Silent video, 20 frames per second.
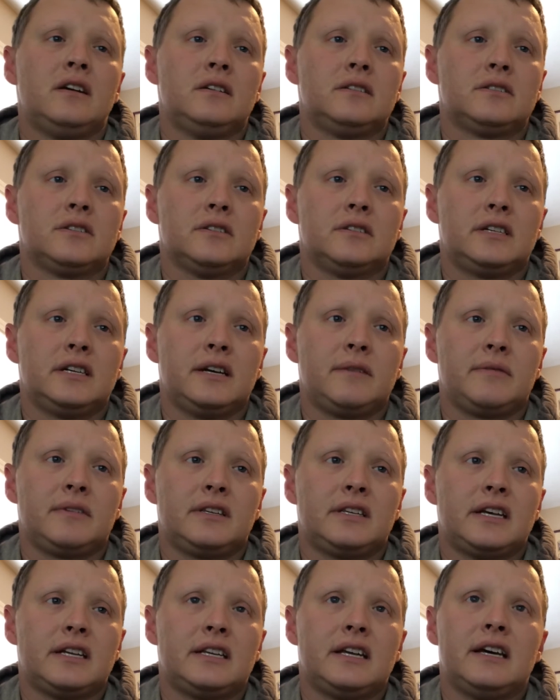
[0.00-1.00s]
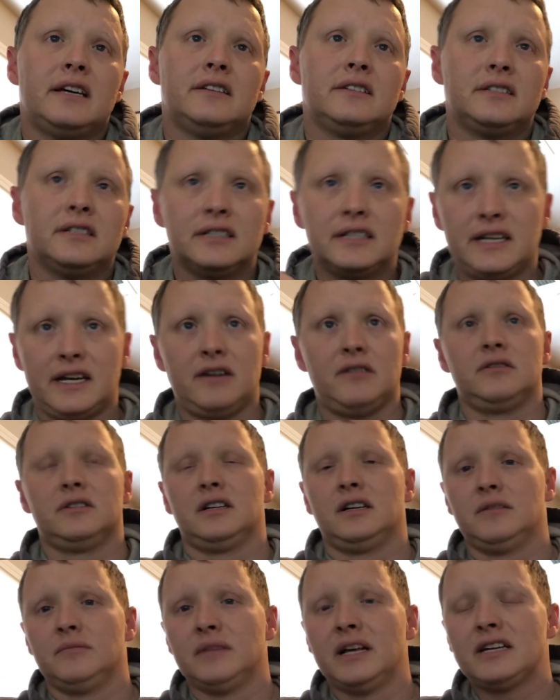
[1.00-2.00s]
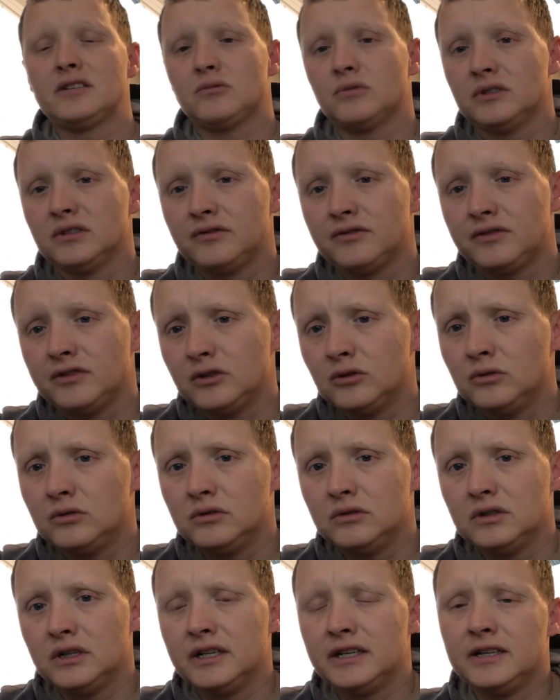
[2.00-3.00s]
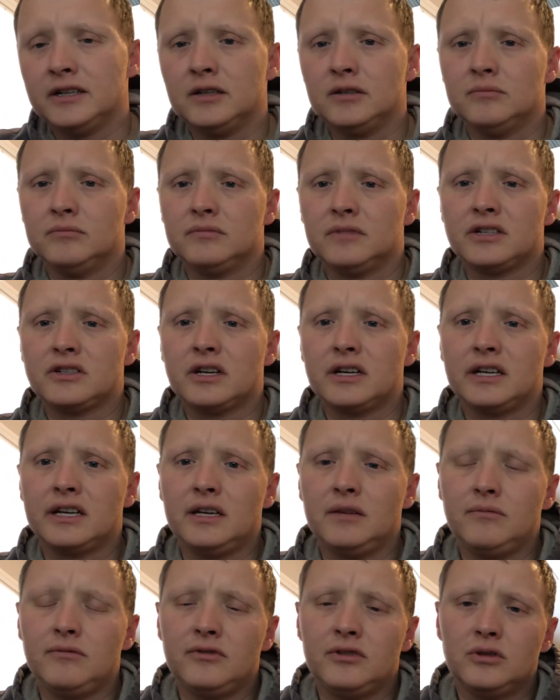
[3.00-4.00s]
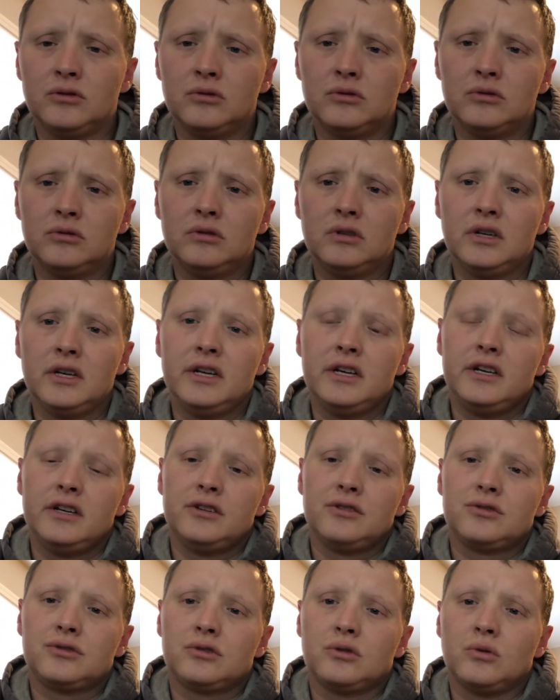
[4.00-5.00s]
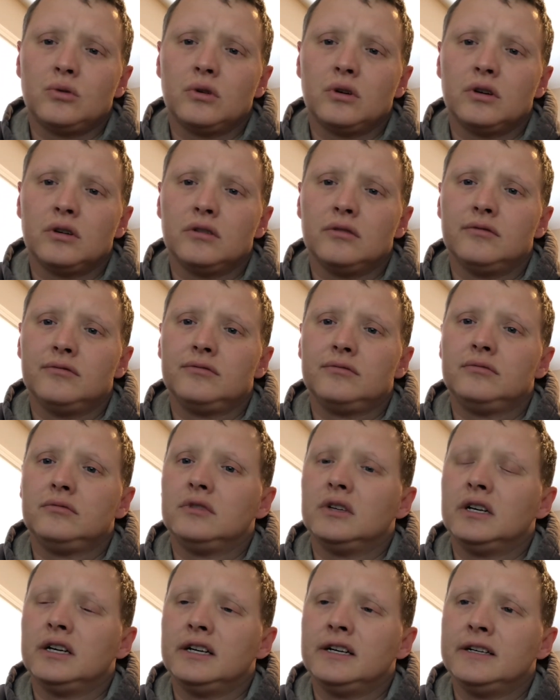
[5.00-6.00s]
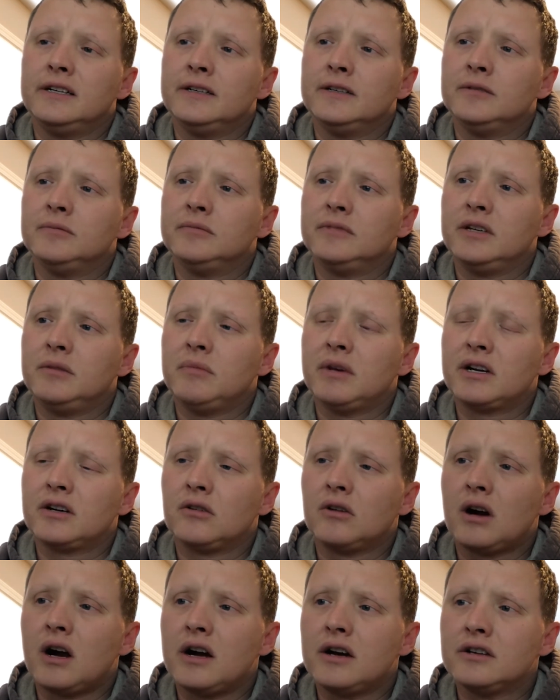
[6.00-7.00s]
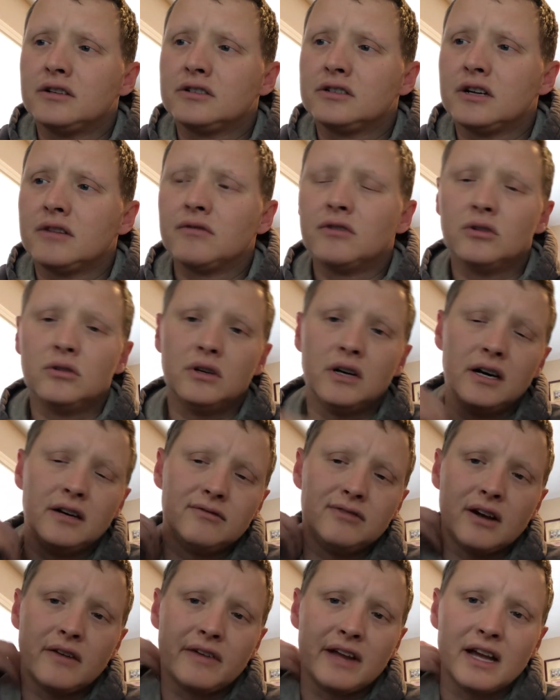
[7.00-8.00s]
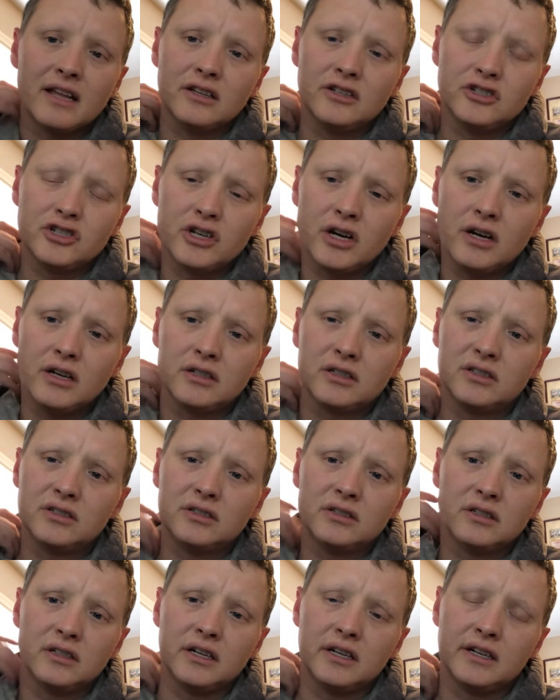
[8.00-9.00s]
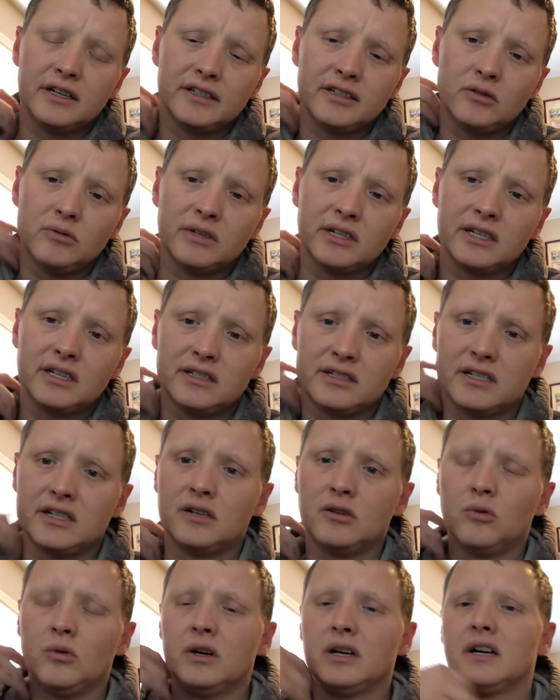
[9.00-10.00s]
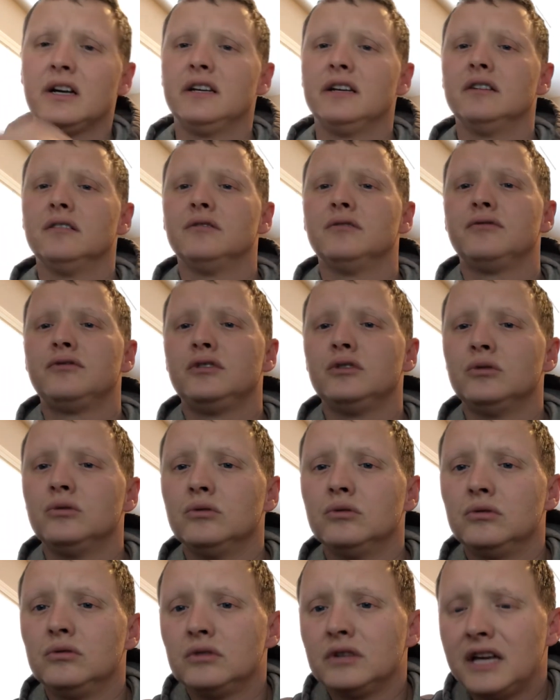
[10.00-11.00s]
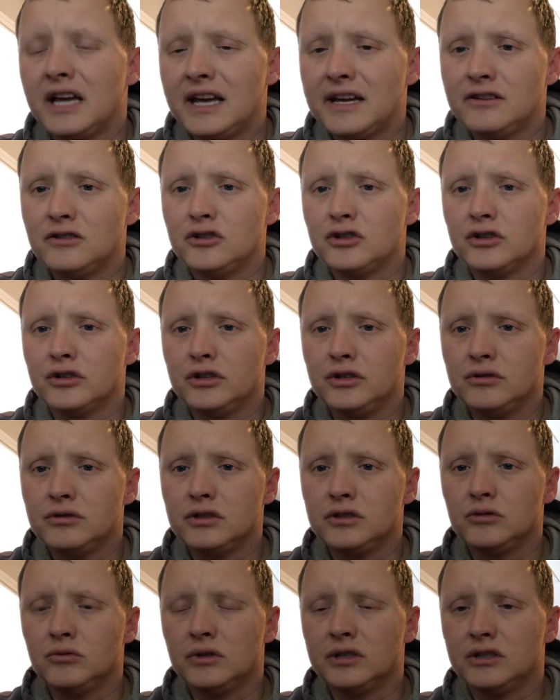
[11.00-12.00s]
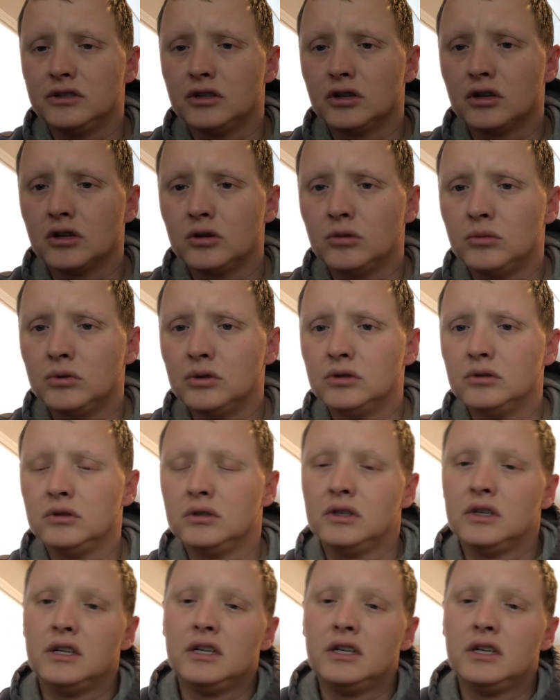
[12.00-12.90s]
So take that into account. Last one is fuel. I try to keep fuel stored in my garage, several 5-gallon jugs. You want to consider what kind of fuel cans you're using. You want durable.